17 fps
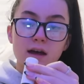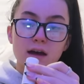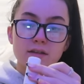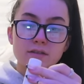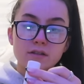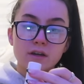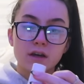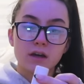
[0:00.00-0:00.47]

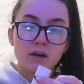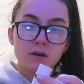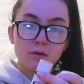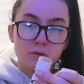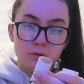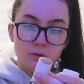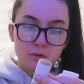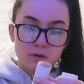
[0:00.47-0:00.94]
That's
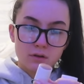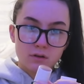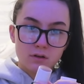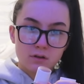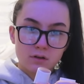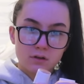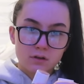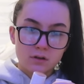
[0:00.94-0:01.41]
cute.
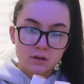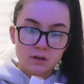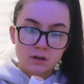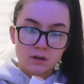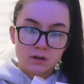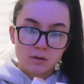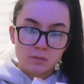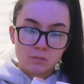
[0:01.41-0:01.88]

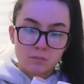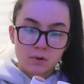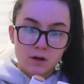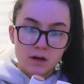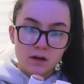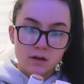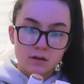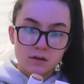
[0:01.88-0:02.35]

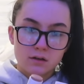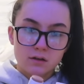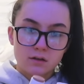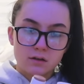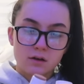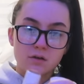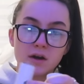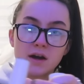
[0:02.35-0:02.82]
But
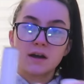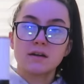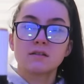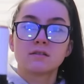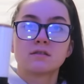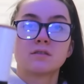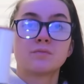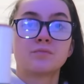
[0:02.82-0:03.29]
okay.
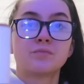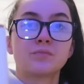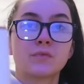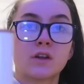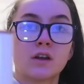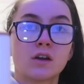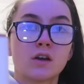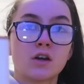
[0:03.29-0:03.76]

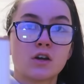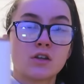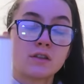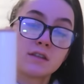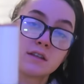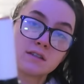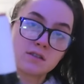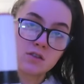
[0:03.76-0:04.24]

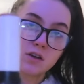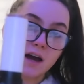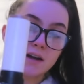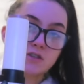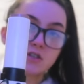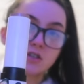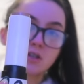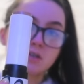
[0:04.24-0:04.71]
This
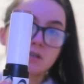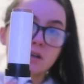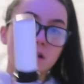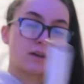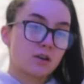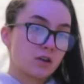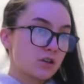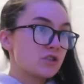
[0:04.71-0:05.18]
actually looks
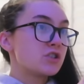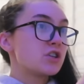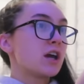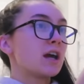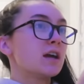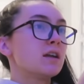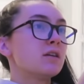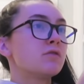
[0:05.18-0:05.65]
like a good
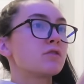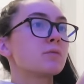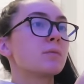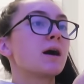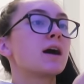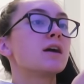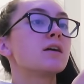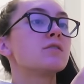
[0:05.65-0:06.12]
shade for
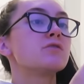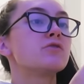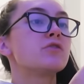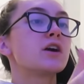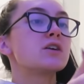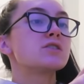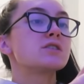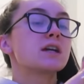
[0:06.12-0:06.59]
my
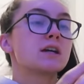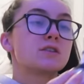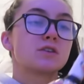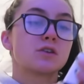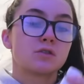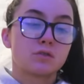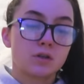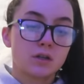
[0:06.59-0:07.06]
fair skin
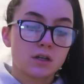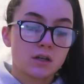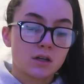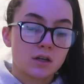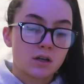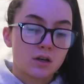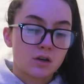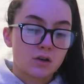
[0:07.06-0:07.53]
tone
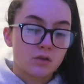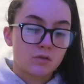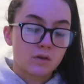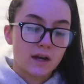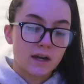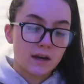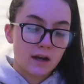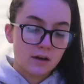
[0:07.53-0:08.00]

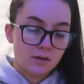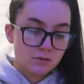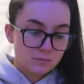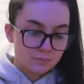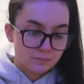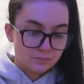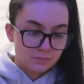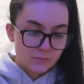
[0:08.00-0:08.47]
right now.
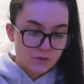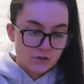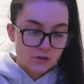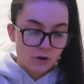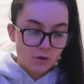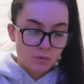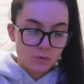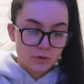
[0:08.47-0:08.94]

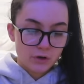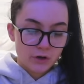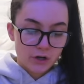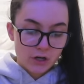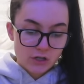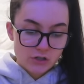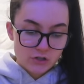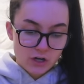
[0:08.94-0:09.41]
So we're
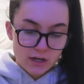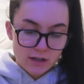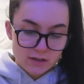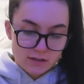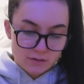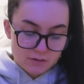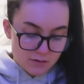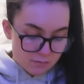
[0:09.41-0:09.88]
going to try
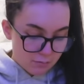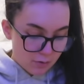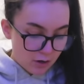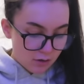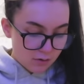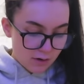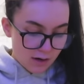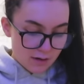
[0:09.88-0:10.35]
this out
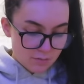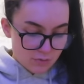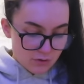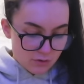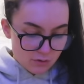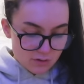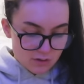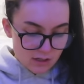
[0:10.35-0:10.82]
tomorrow. I'm
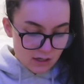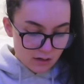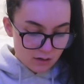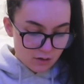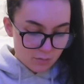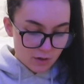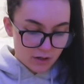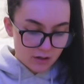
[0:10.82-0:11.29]
so
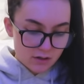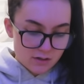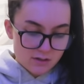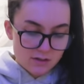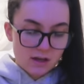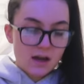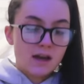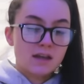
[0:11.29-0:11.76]
excited. Oh my
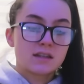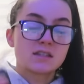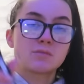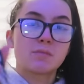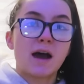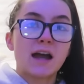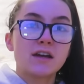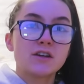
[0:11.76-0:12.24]
goodness. This
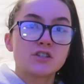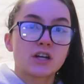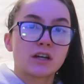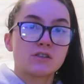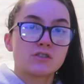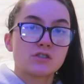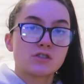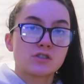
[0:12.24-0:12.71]

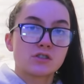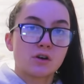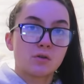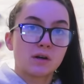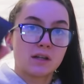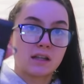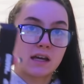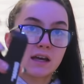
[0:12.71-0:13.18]
packaging is just
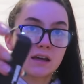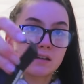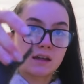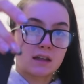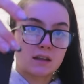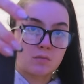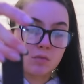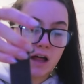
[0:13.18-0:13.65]
so elite.
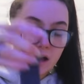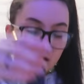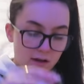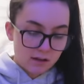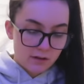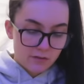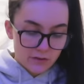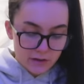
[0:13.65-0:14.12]
Like the black,
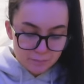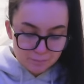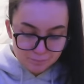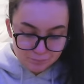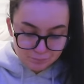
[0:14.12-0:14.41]
I love it.